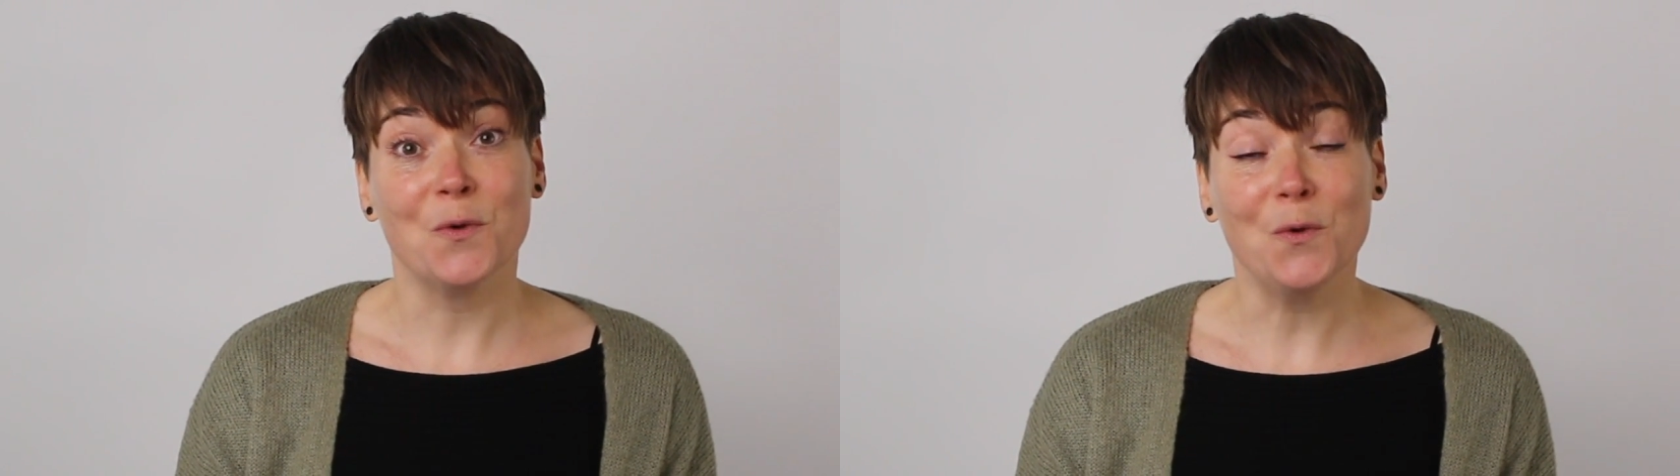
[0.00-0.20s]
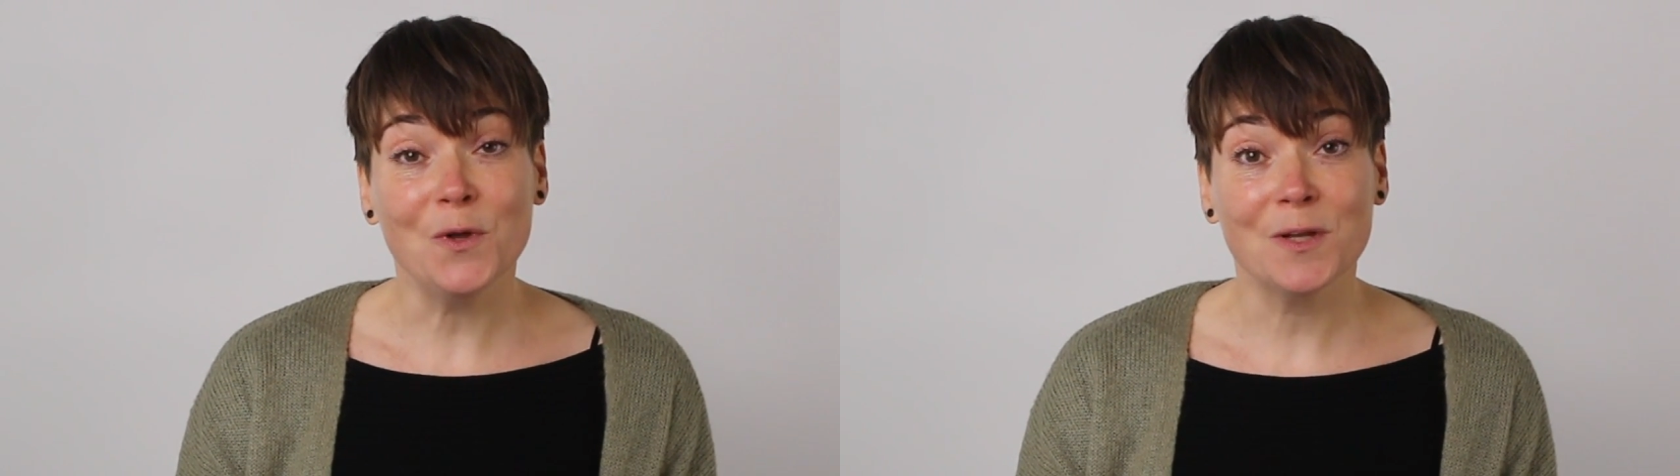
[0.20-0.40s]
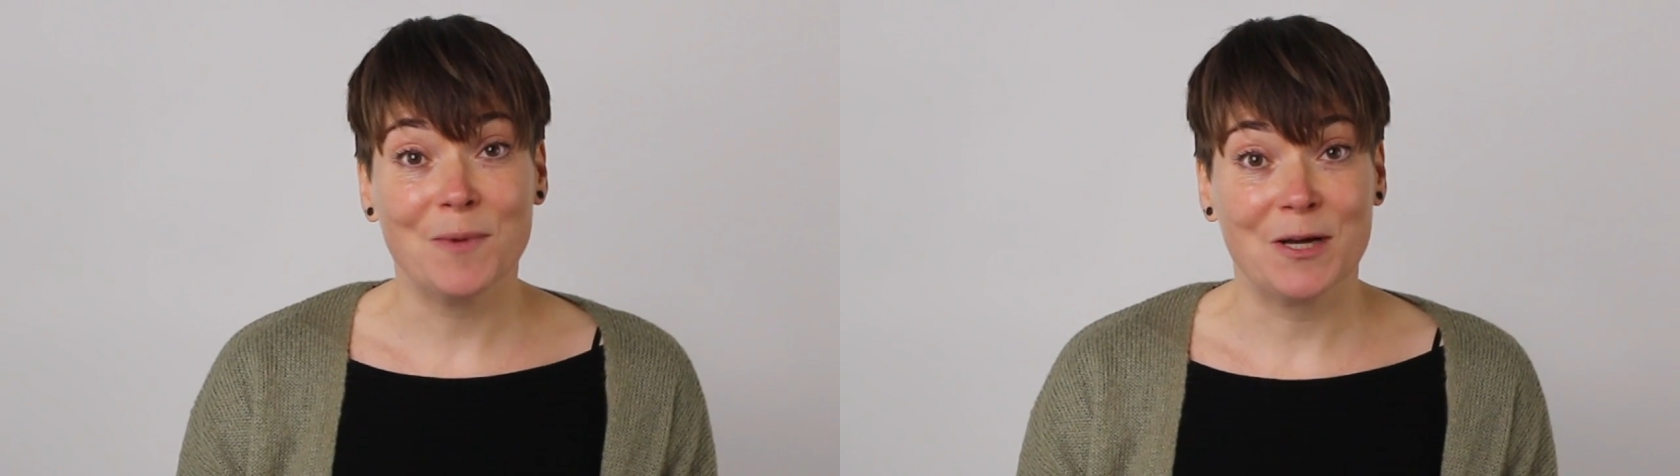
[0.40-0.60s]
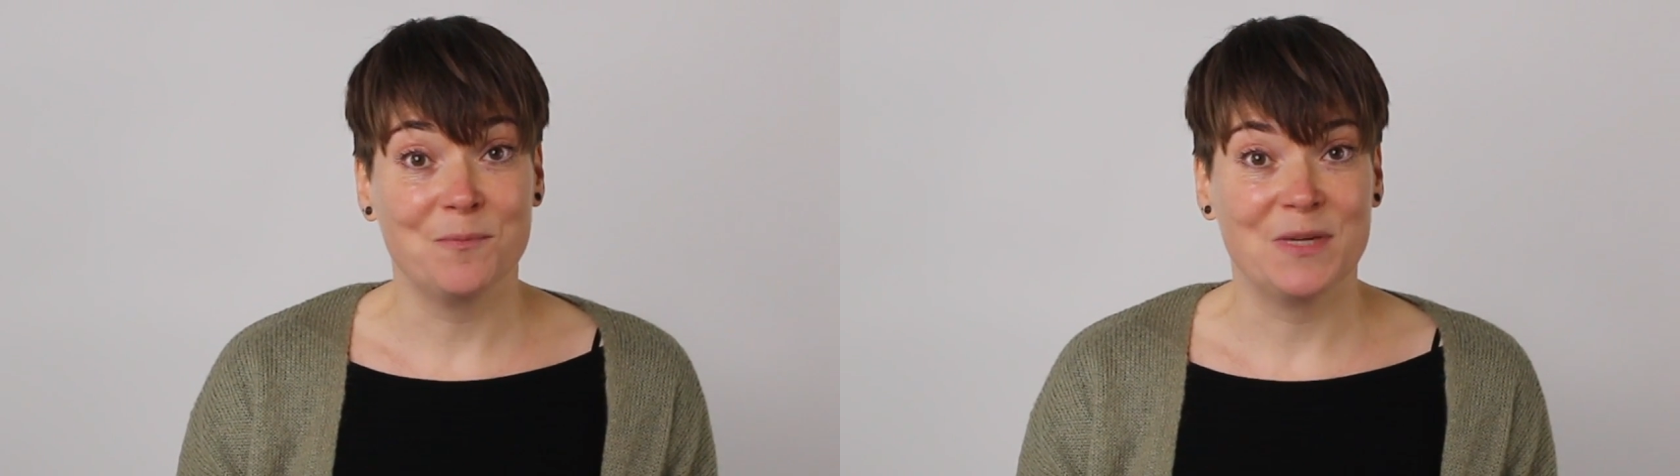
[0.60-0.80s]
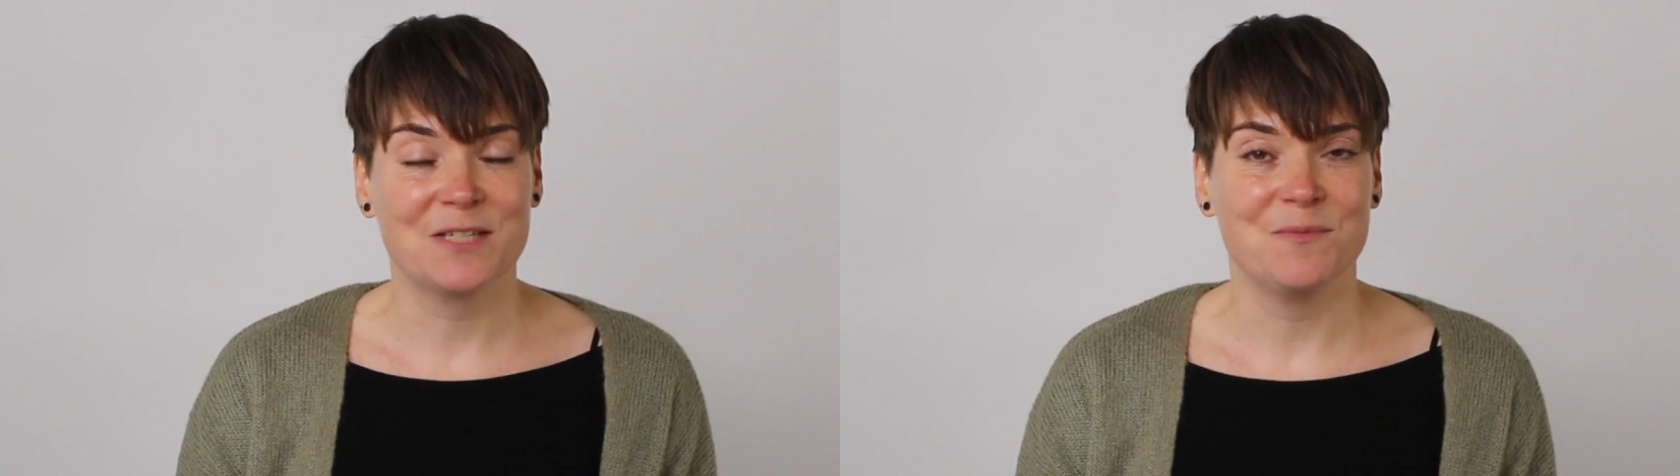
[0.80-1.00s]
all about
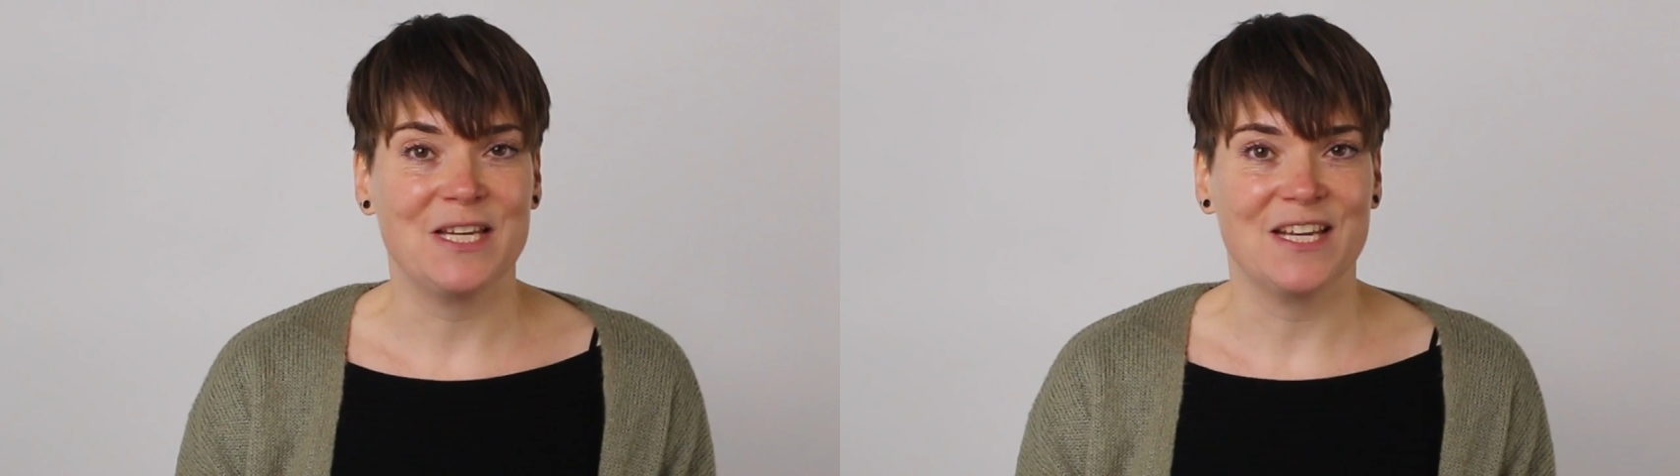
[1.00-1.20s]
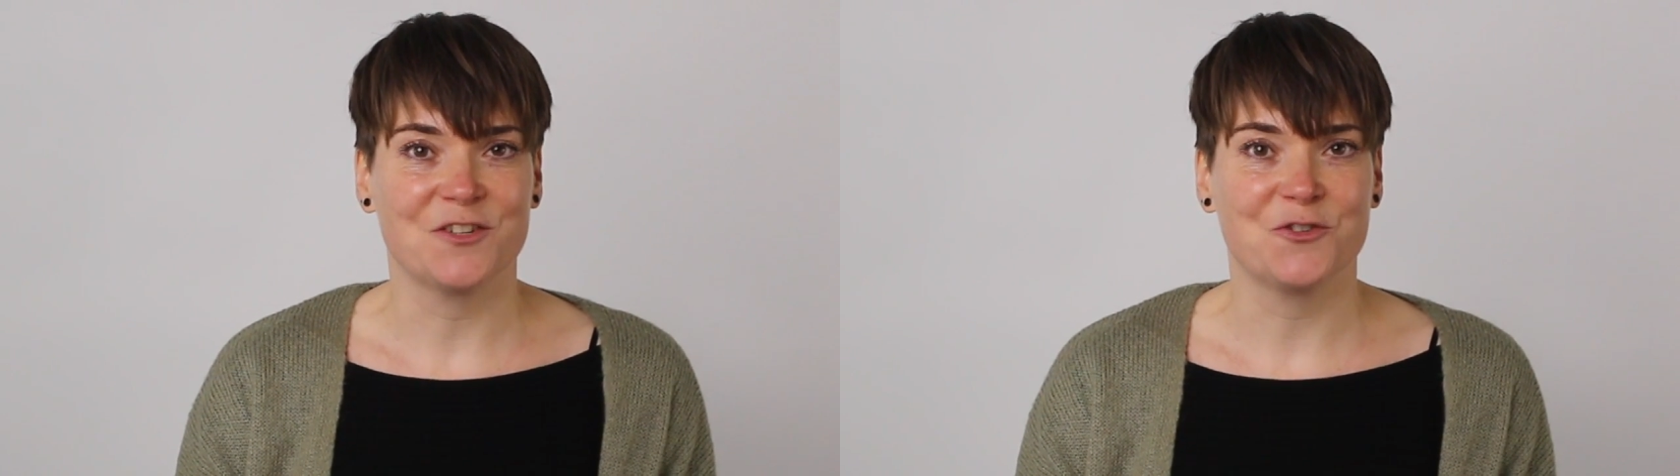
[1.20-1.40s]
mixed media